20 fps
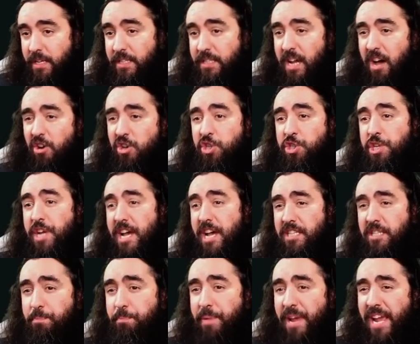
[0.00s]
So
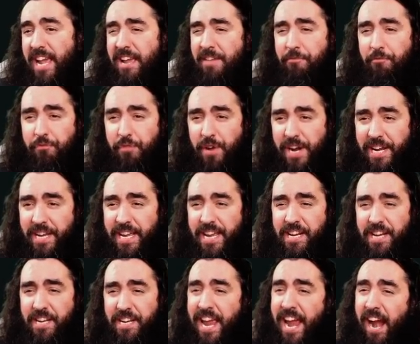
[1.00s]
just be
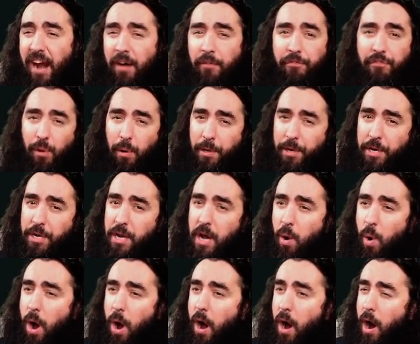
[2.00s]
freaking careful, you
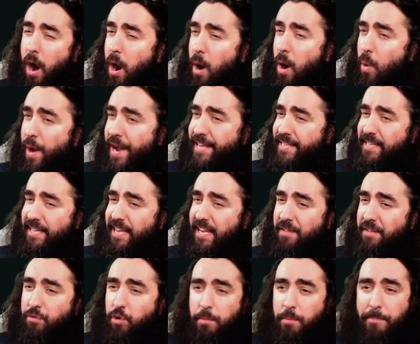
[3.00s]
know? Always
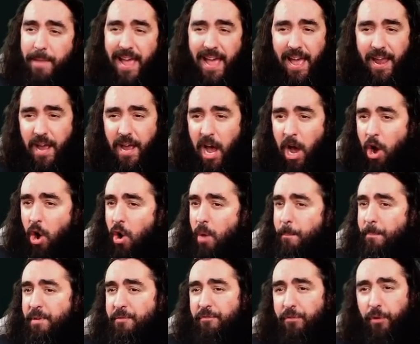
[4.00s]
leave your mana
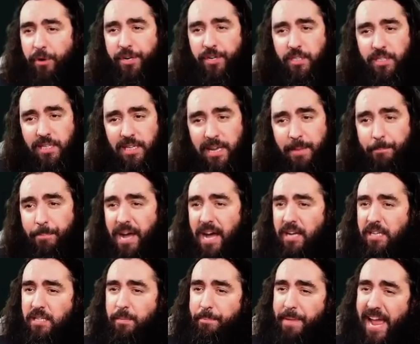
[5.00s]
open for your slip
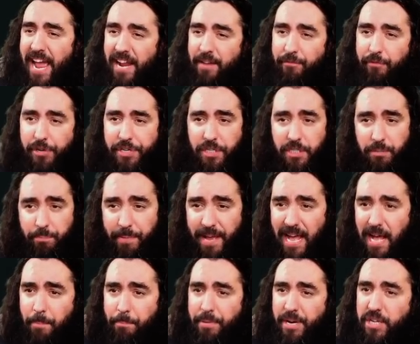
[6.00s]
out the back, for your
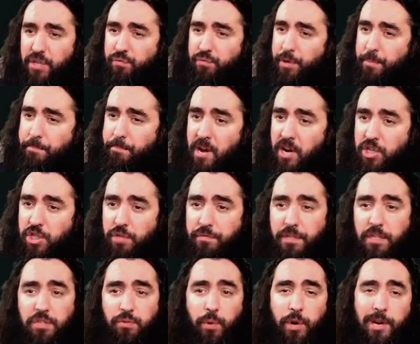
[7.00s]
spell pierce, for the march of
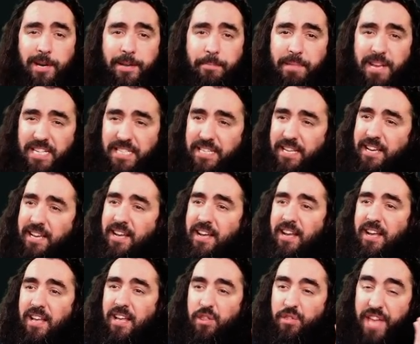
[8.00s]
the swirling mist.
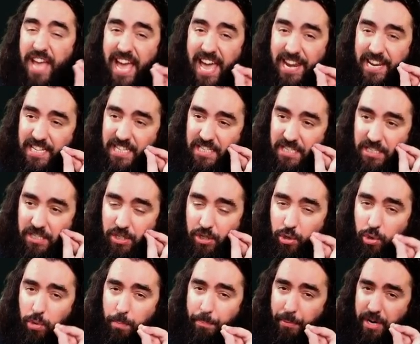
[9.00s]
That is
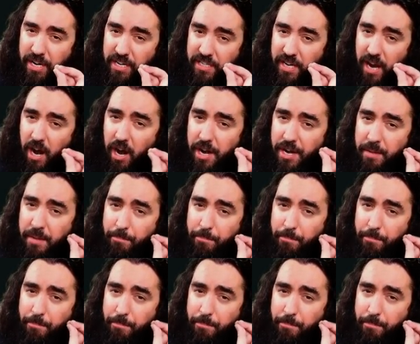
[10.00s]
super darn